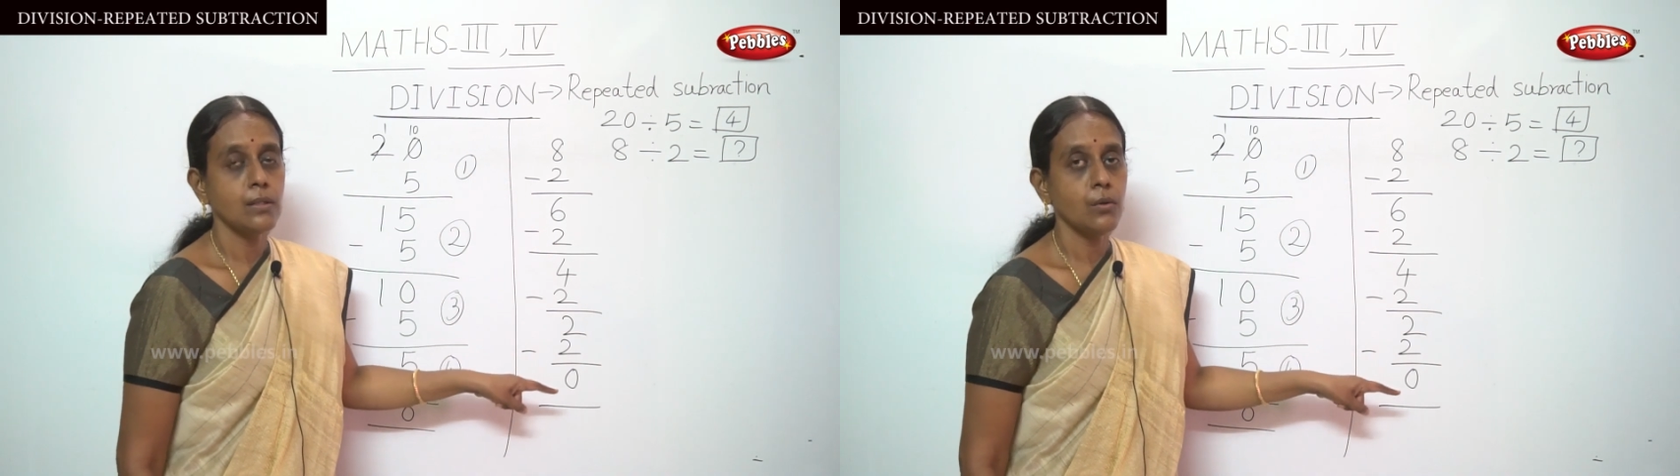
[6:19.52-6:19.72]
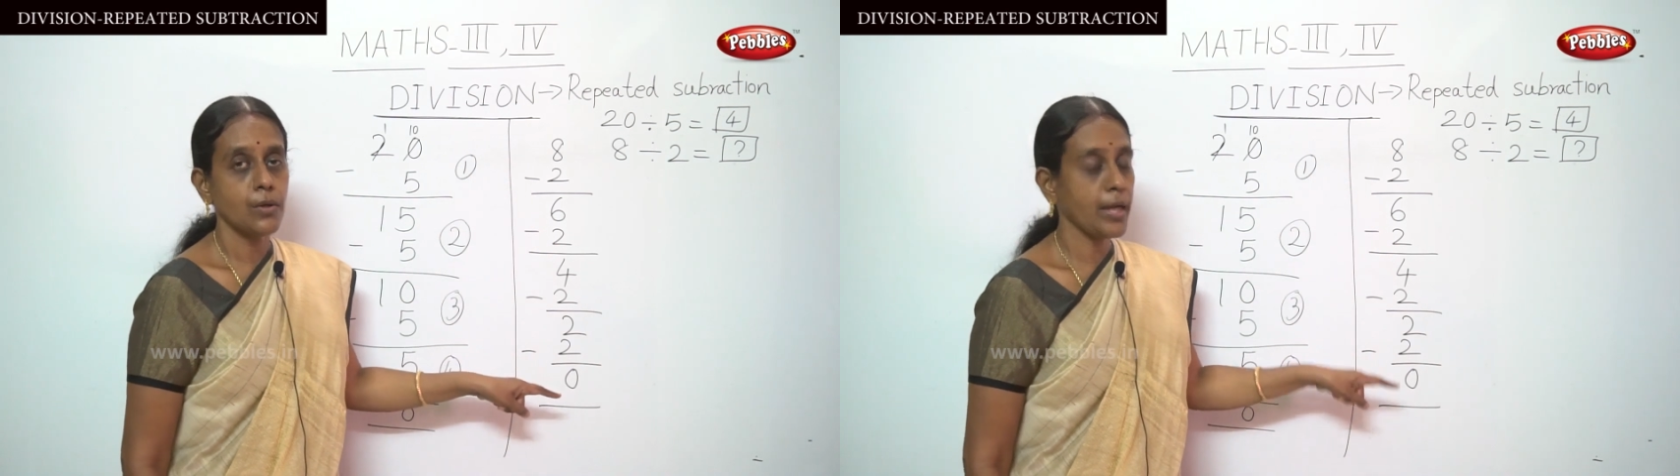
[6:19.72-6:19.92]

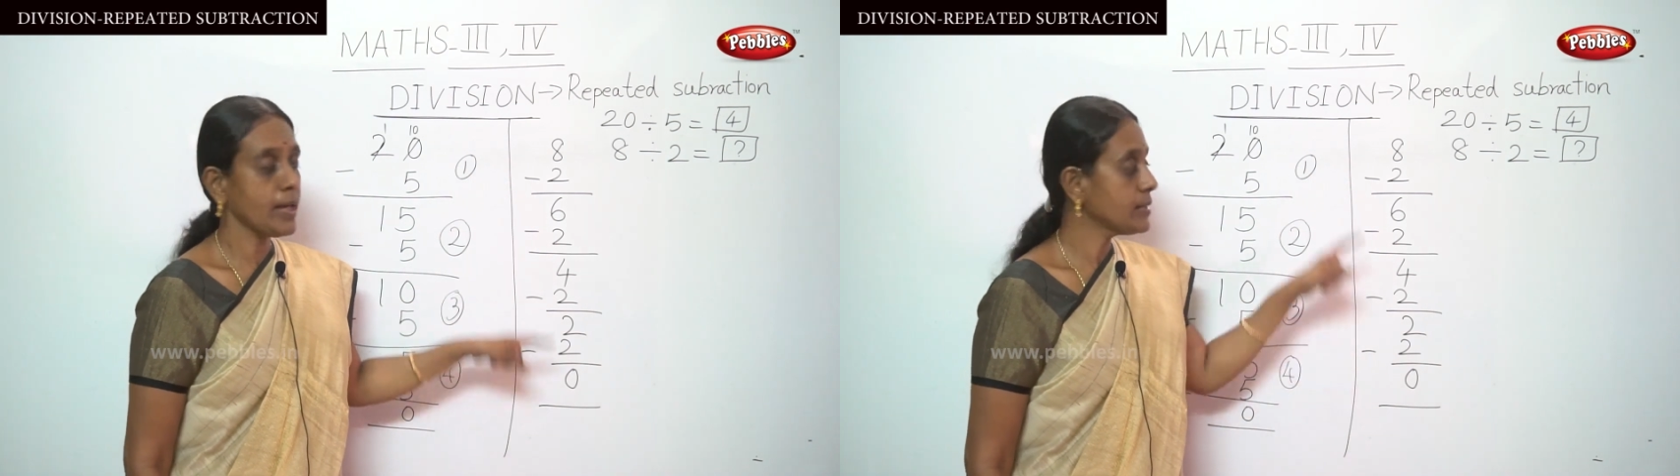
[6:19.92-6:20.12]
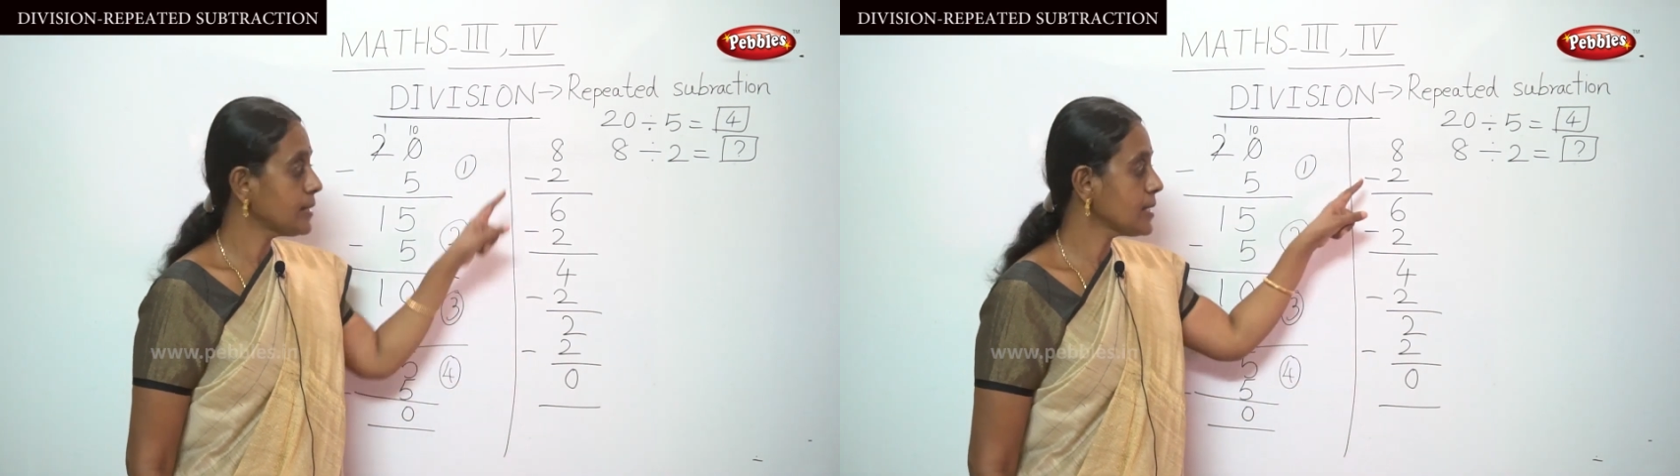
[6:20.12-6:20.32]

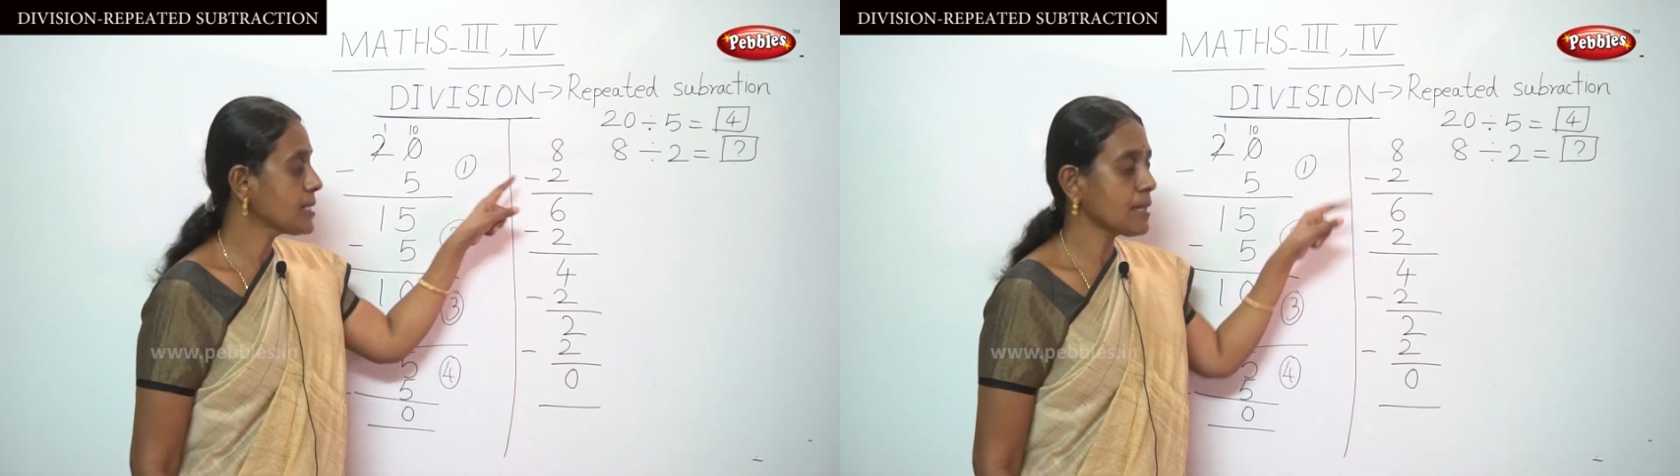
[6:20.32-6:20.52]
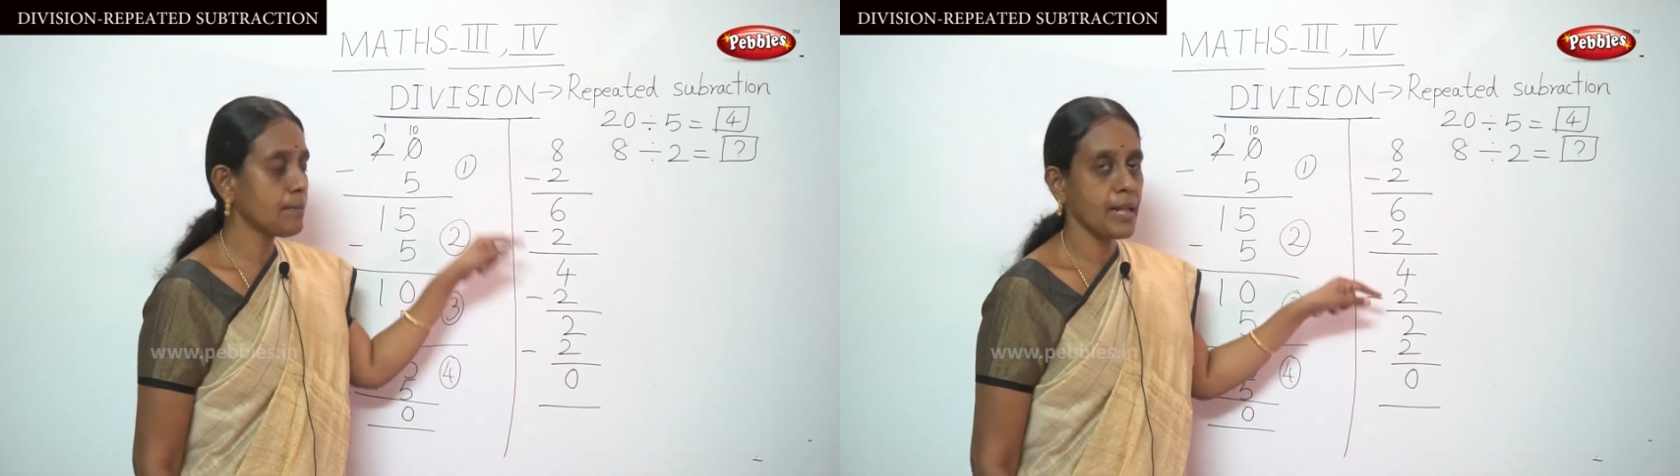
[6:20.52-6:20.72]
okay, the
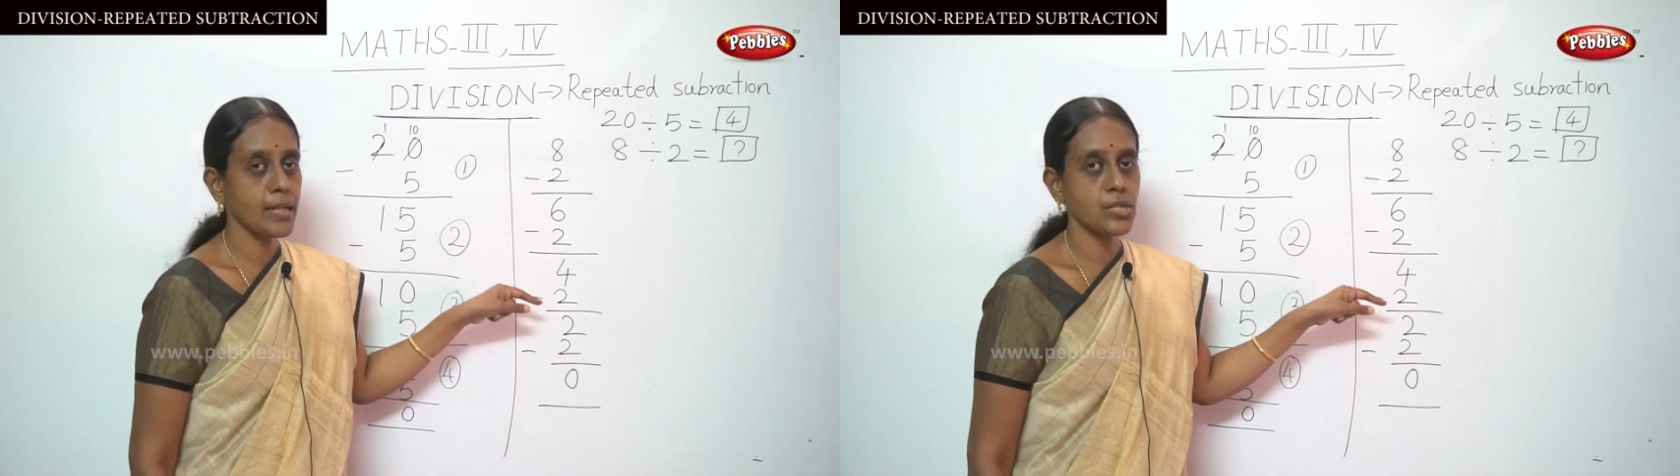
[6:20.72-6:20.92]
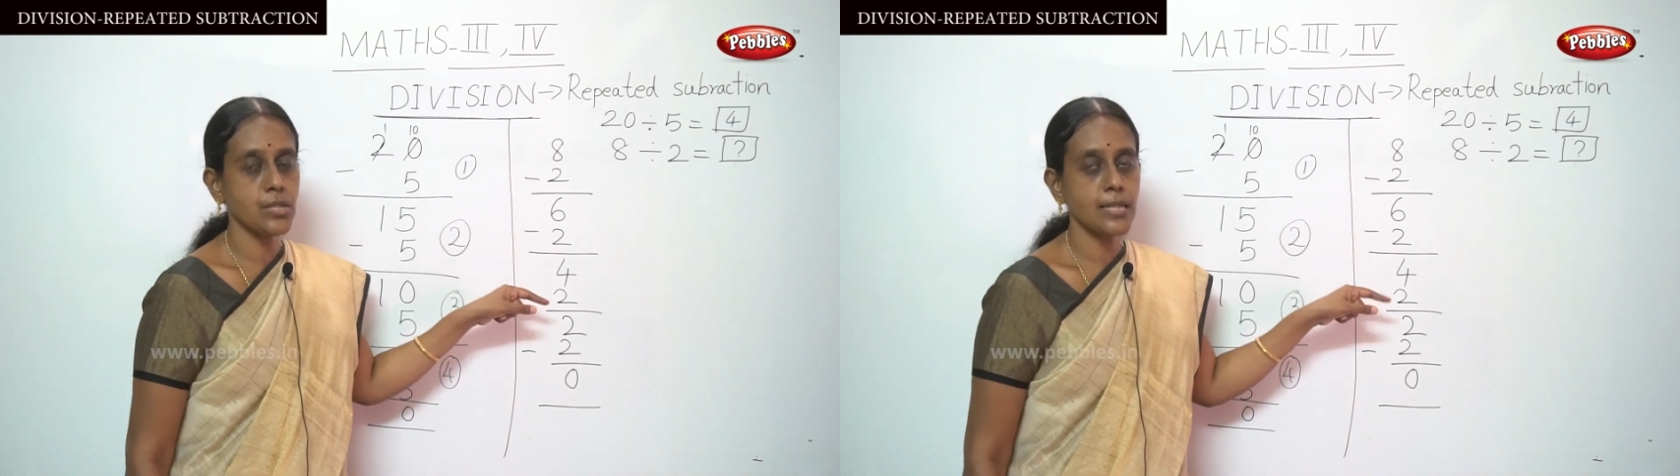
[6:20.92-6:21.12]

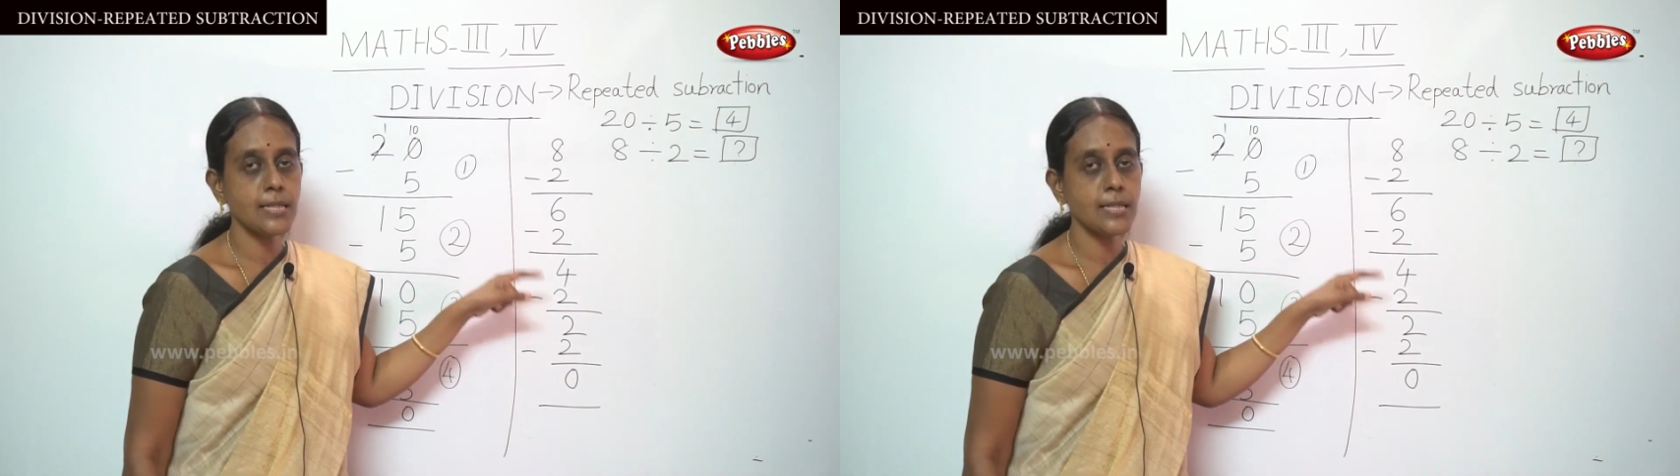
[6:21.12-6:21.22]
subtraction